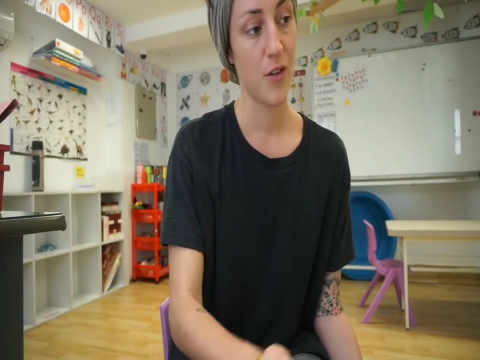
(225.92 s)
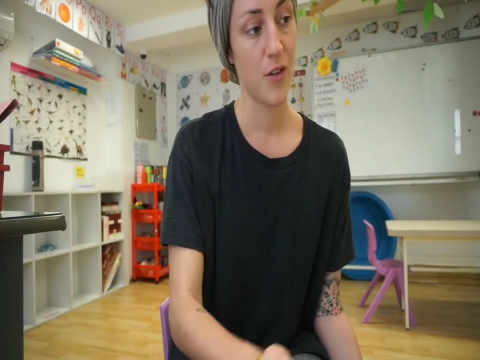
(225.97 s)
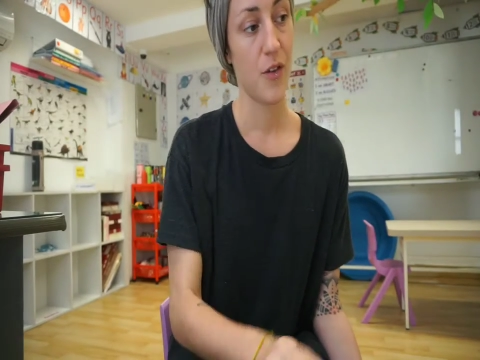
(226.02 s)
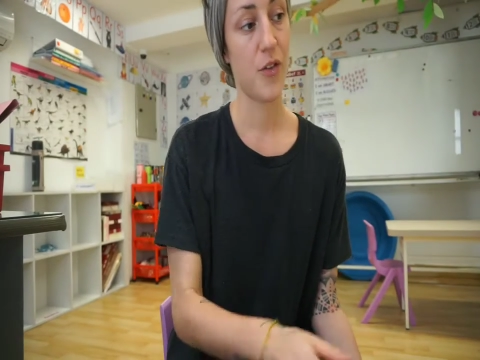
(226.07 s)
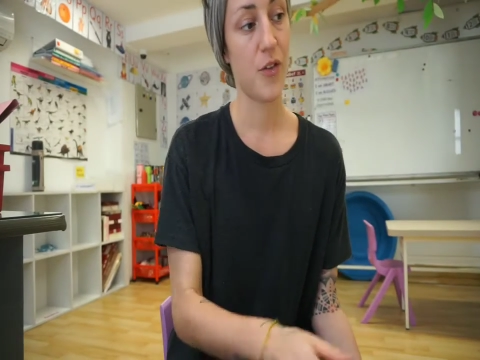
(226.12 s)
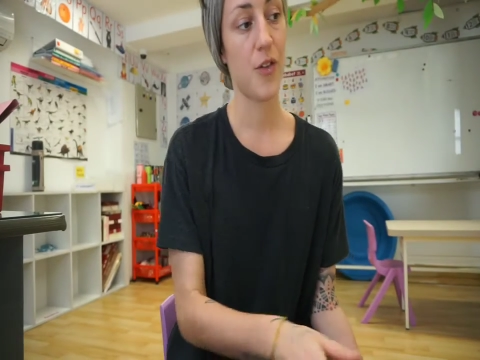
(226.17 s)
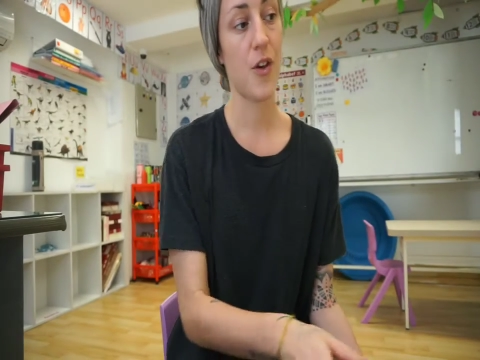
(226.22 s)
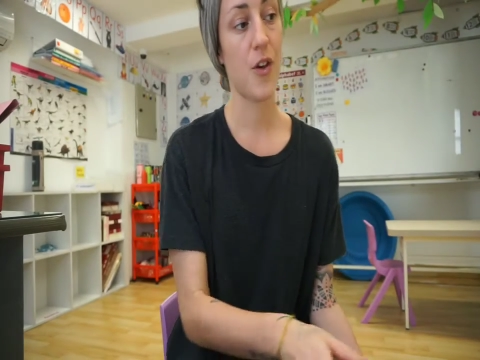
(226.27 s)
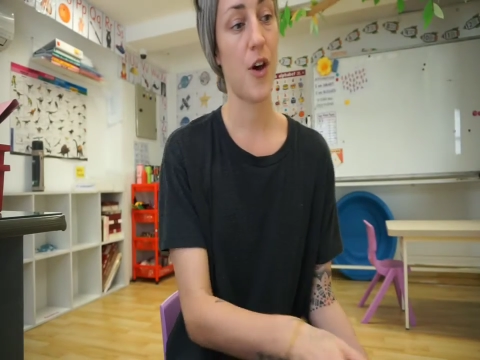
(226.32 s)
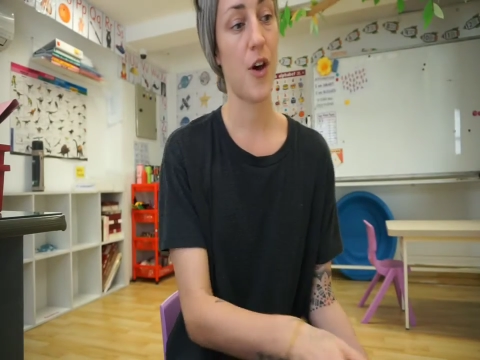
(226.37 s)

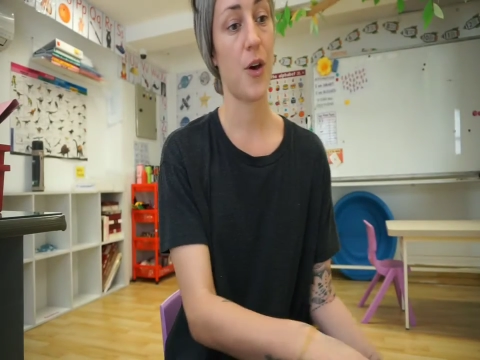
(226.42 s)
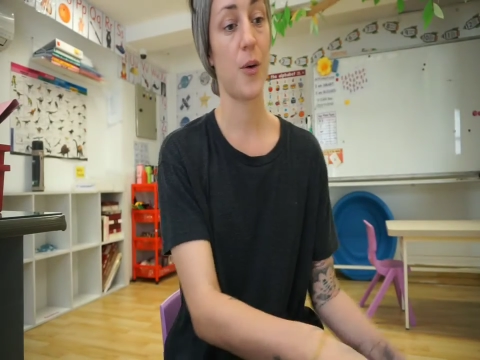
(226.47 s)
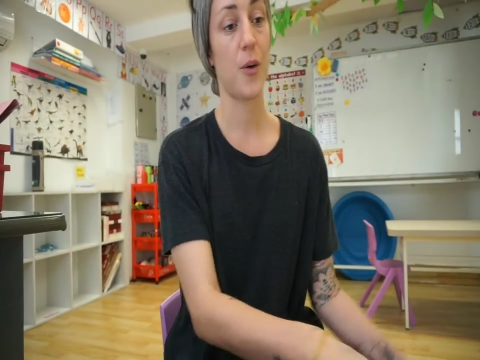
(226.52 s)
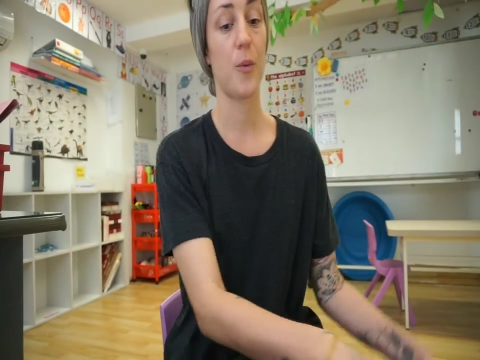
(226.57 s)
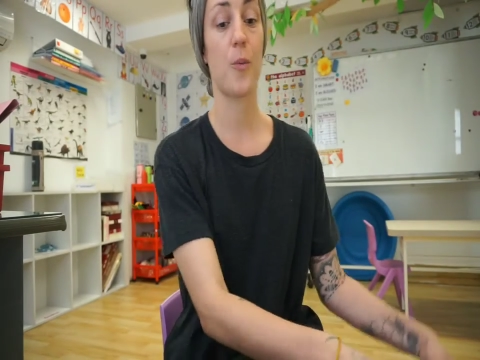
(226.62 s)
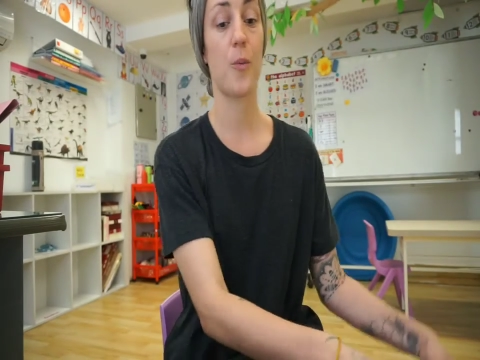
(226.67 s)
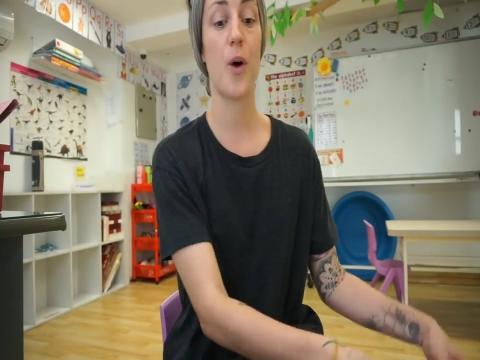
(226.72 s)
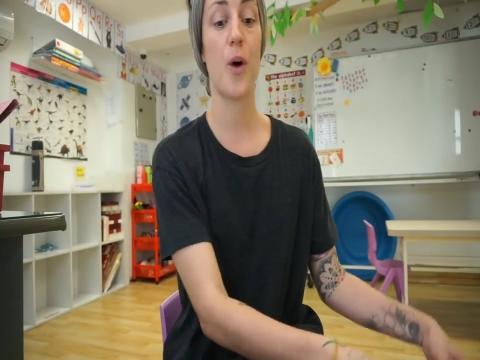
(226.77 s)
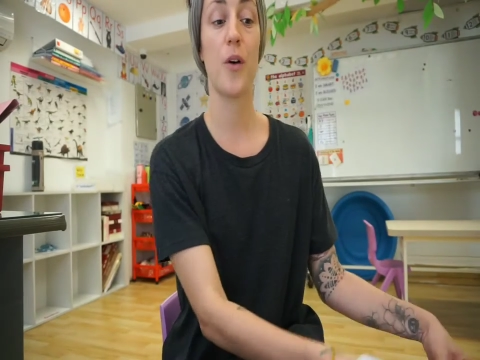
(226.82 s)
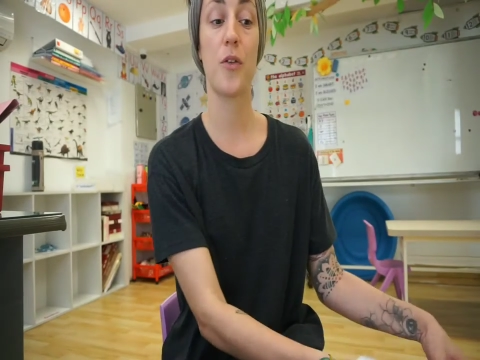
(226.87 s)
So
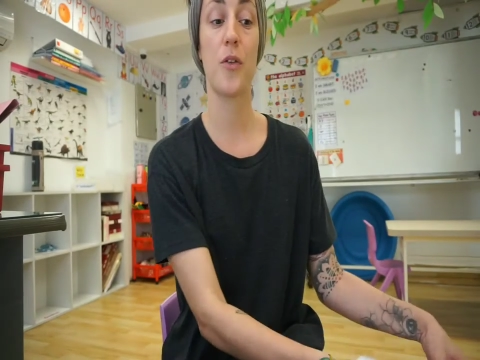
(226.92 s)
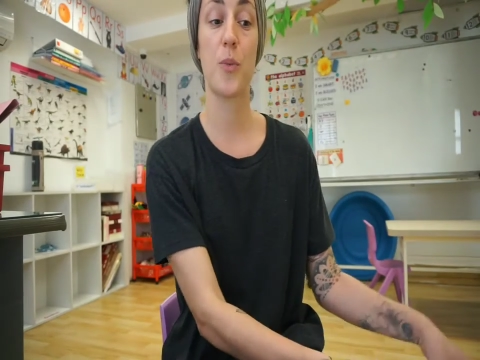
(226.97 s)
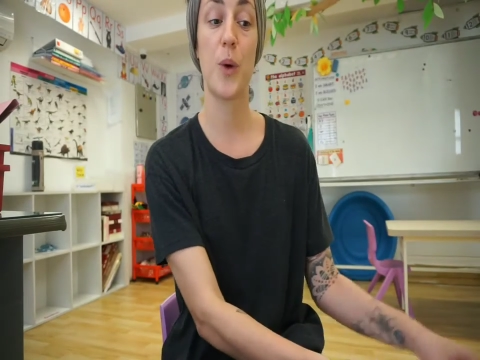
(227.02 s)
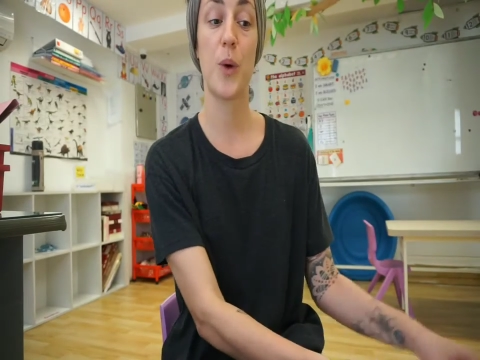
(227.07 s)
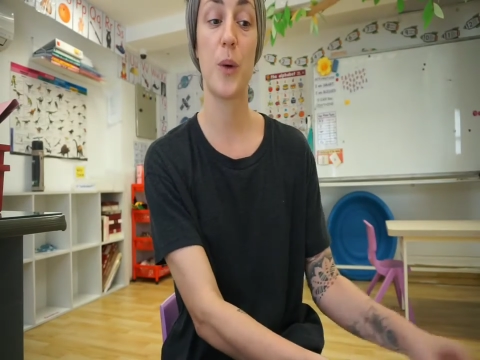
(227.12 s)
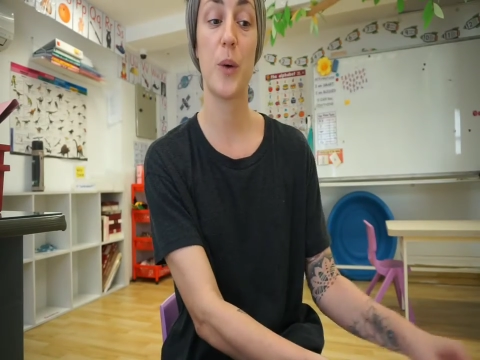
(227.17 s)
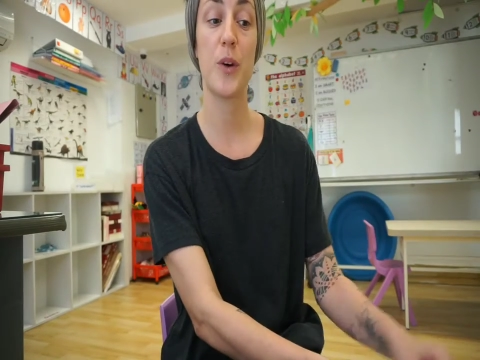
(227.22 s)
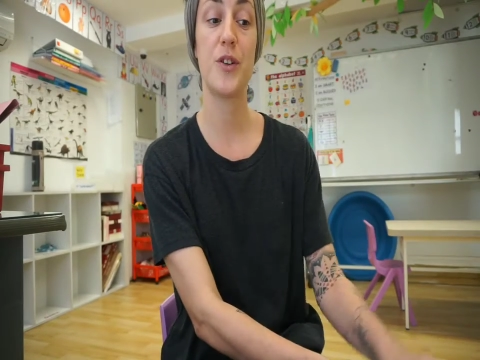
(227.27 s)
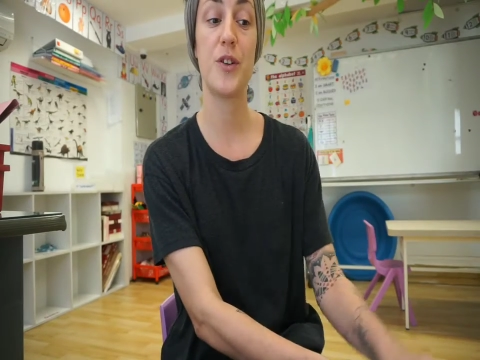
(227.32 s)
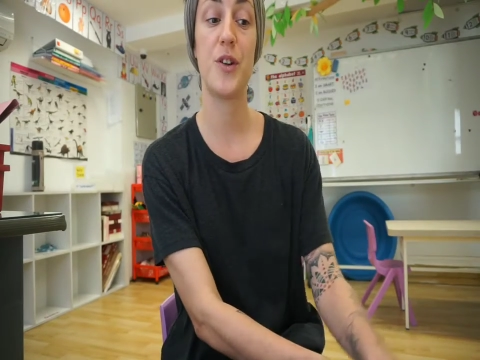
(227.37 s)
whilst
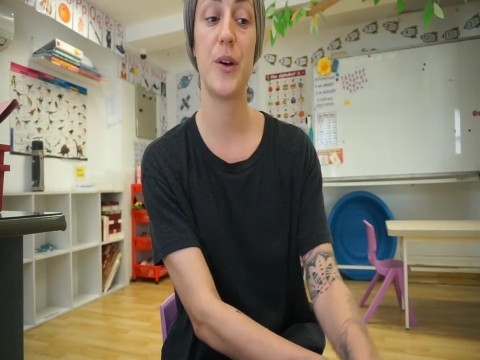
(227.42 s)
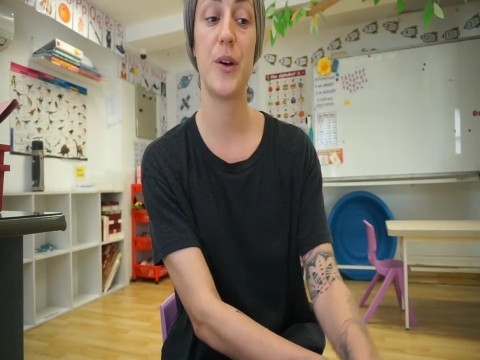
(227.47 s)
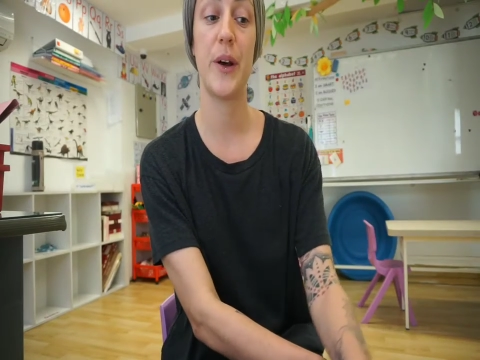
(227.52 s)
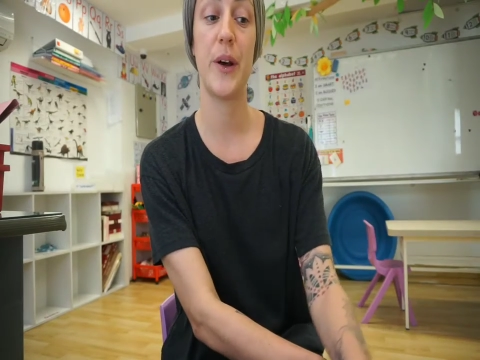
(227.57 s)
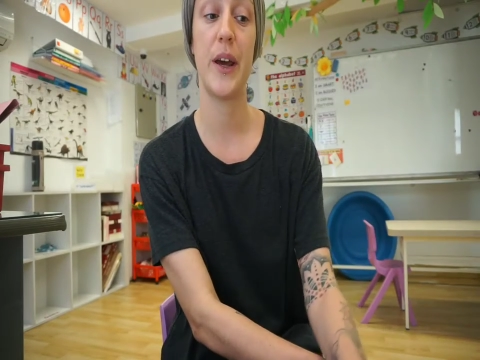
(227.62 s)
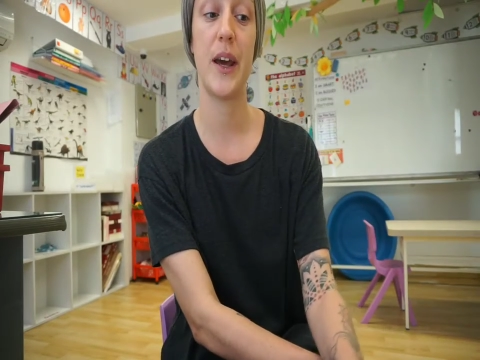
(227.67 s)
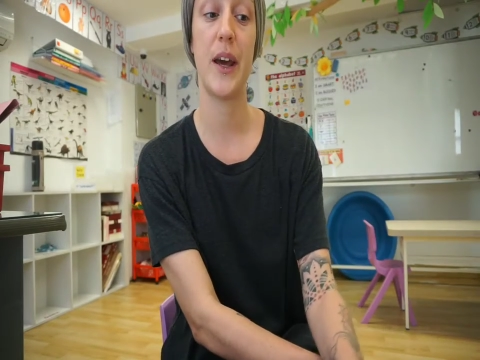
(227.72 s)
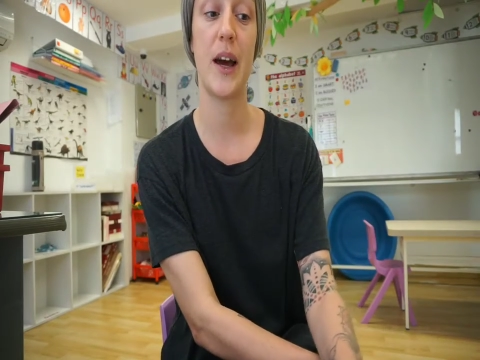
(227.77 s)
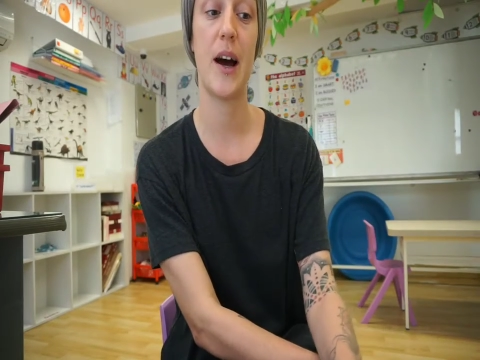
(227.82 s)
we were doing